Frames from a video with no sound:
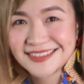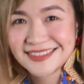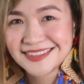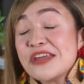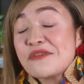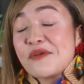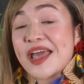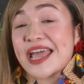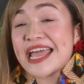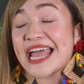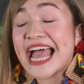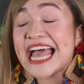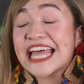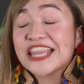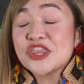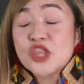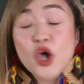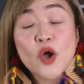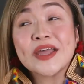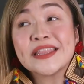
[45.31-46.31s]
Anyway, I
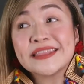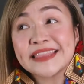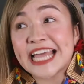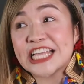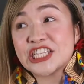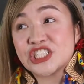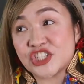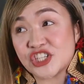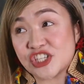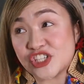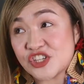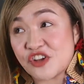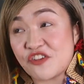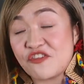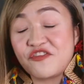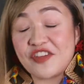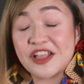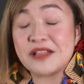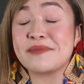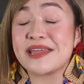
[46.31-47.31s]
had no intentions
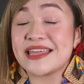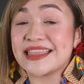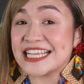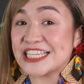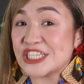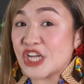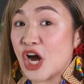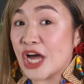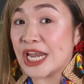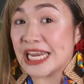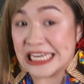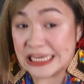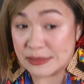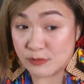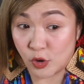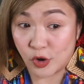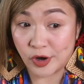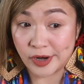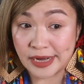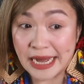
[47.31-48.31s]
of filming this haul
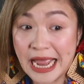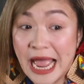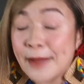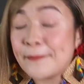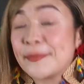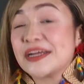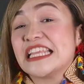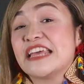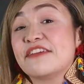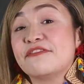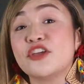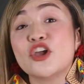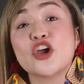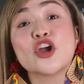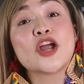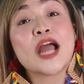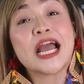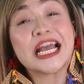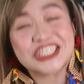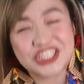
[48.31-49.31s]
anymore. But if
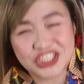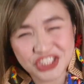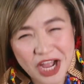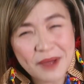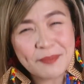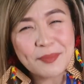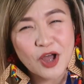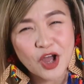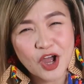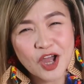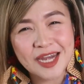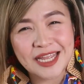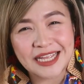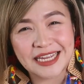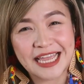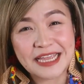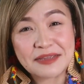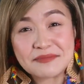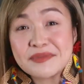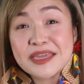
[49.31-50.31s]
you're a
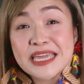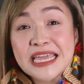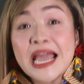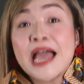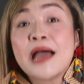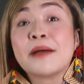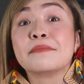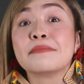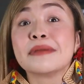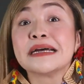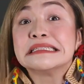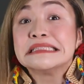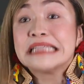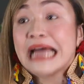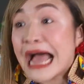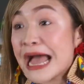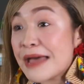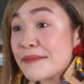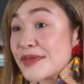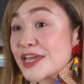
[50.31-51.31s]
shopaholic like me,
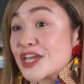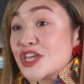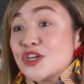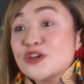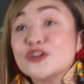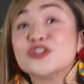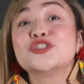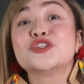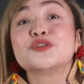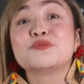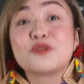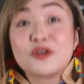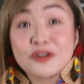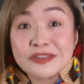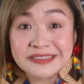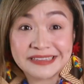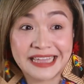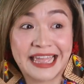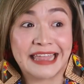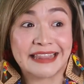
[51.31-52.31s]
madaming YouTube
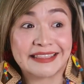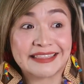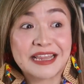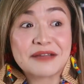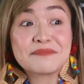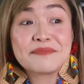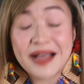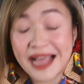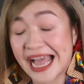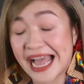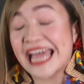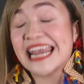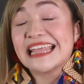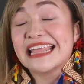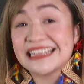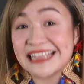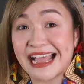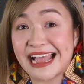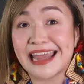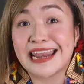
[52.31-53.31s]
content na
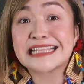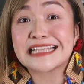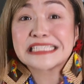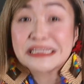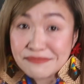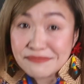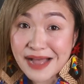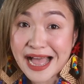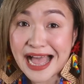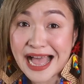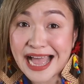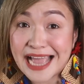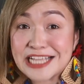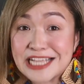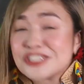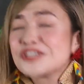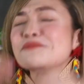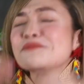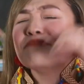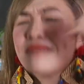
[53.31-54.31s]
pakalat-kalat sa
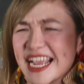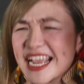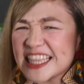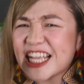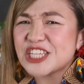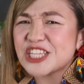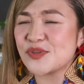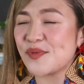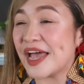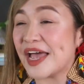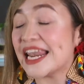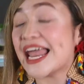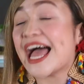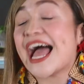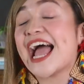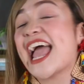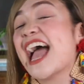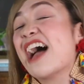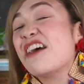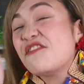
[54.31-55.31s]
bahay. So might as well,
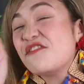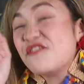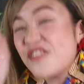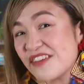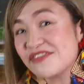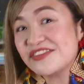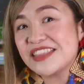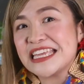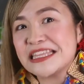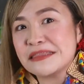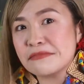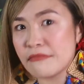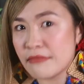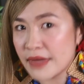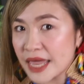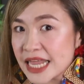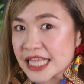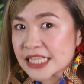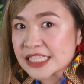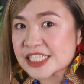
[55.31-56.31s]
I have
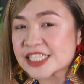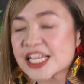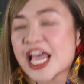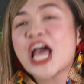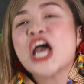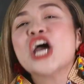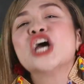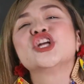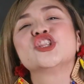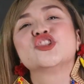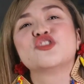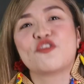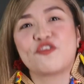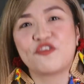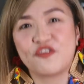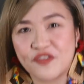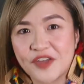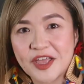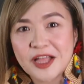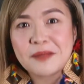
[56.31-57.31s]
15 minutes to
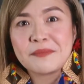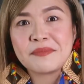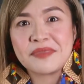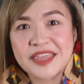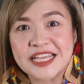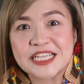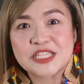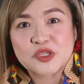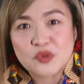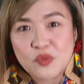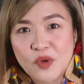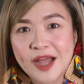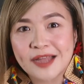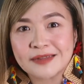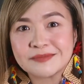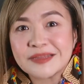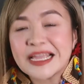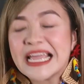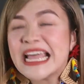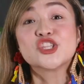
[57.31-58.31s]
film this
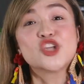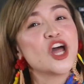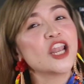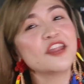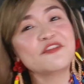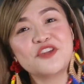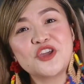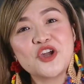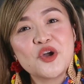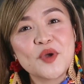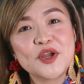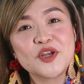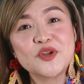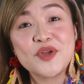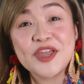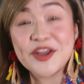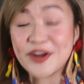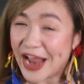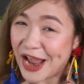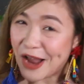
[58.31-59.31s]
one. To all of you who are
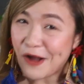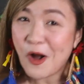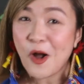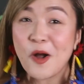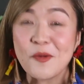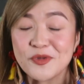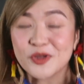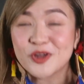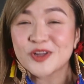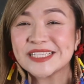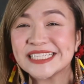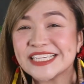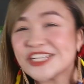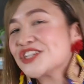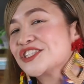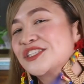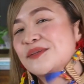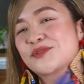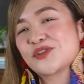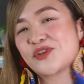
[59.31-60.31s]
new here, I hope you
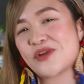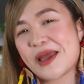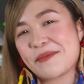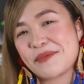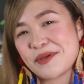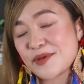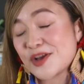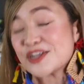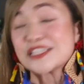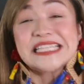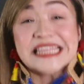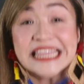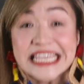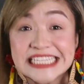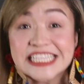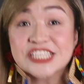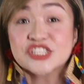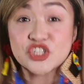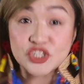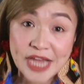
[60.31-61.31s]
consider subscribing because
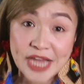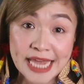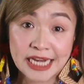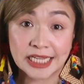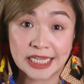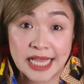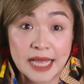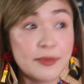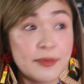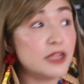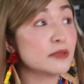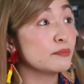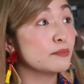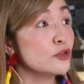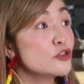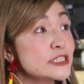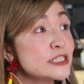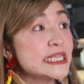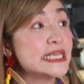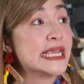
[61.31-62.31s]
this is a channel about
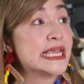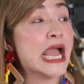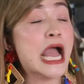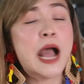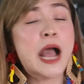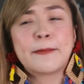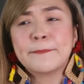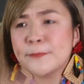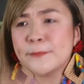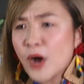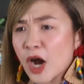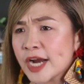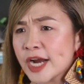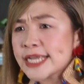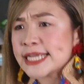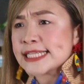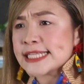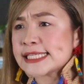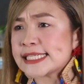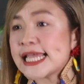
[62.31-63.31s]
beauty,
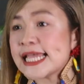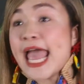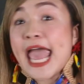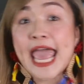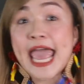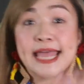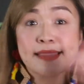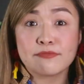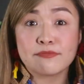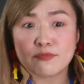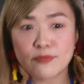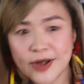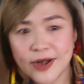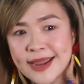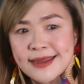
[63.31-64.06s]
bargains, and